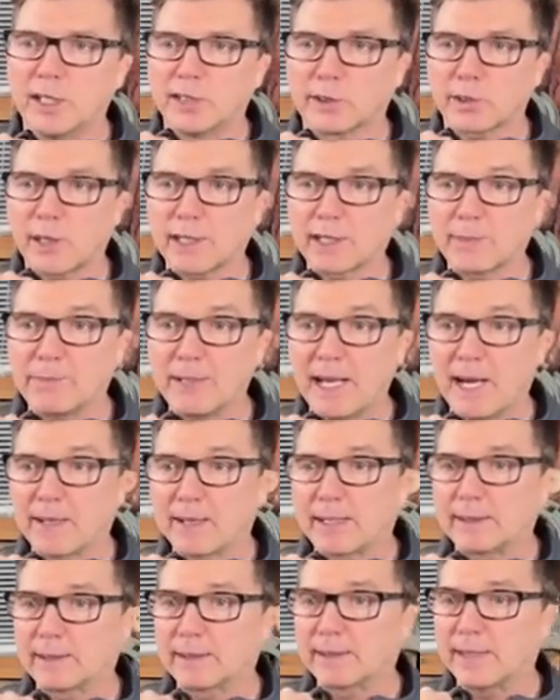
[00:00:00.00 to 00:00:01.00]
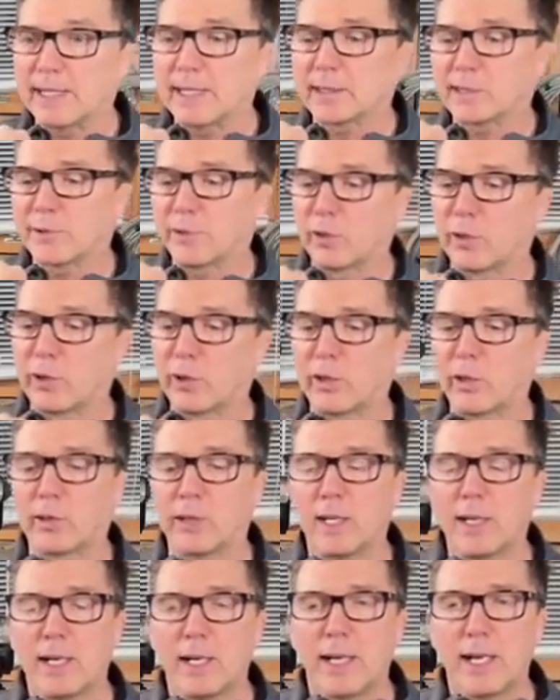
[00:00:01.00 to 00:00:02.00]
So I could be out on the dance
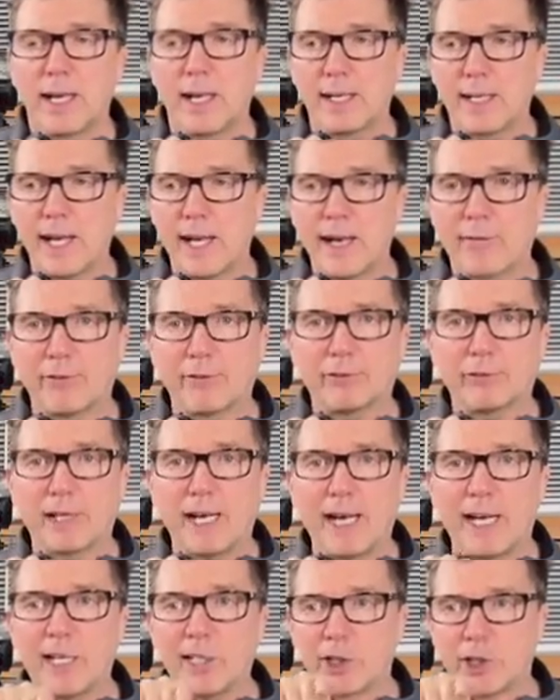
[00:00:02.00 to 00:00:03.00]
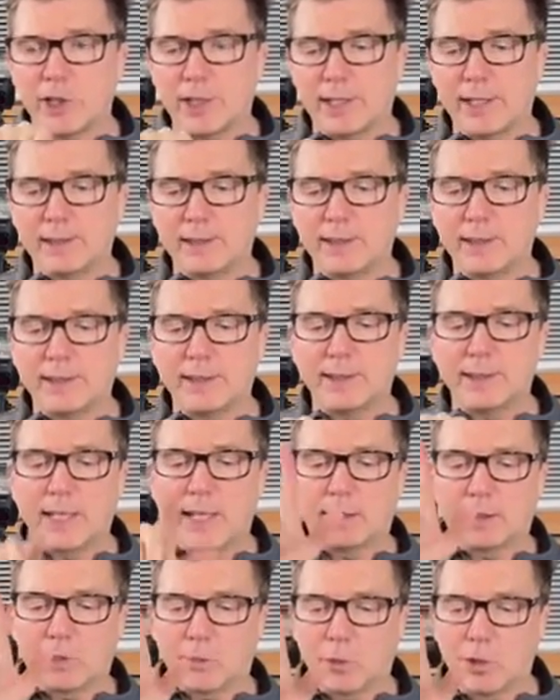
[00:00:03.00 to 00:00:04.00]
floor and have a flash in
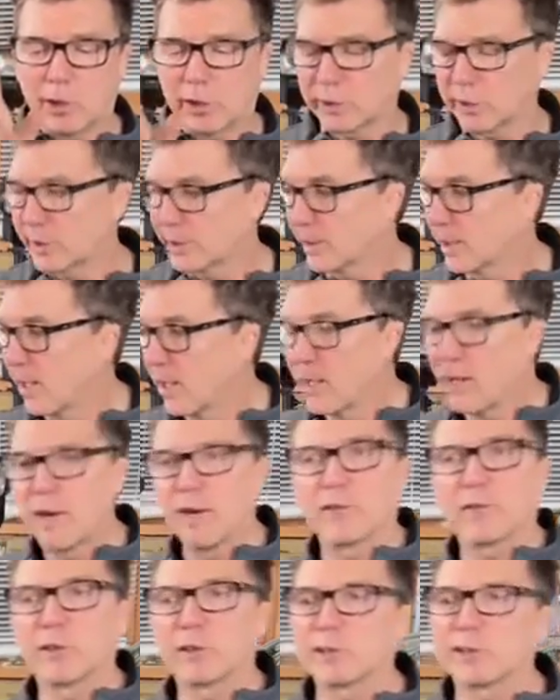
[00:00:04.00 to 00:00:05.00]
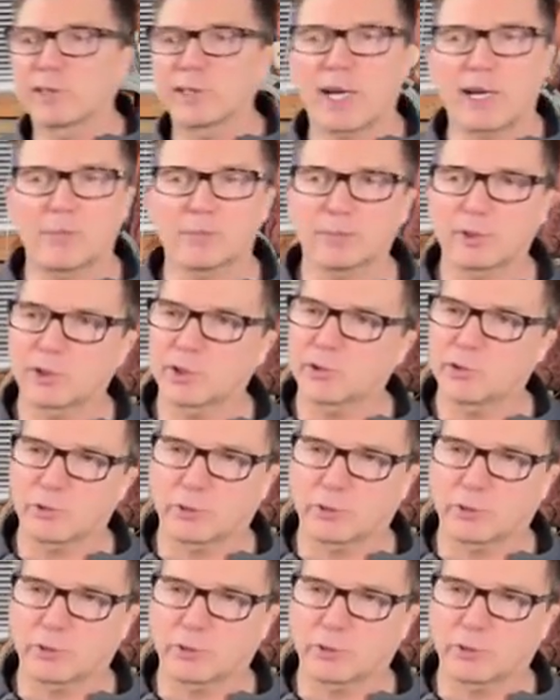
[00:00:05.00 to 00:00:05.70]
TTL and it works. For some